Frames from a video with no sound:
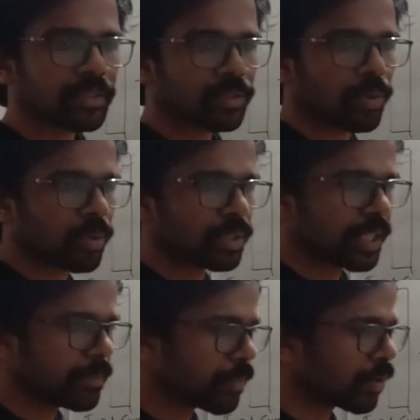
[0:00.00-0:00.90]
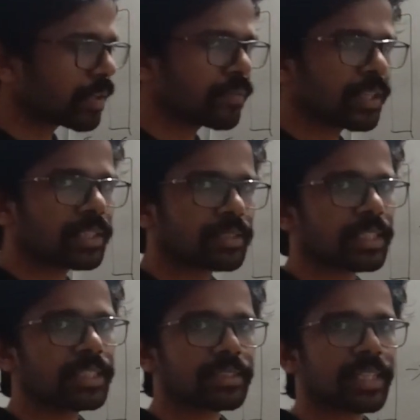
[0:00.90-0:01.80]
So the important words
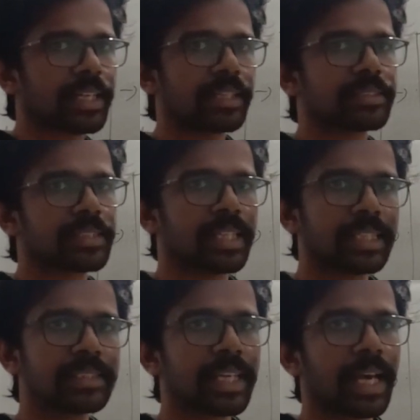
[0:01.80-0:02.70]
in the sentence is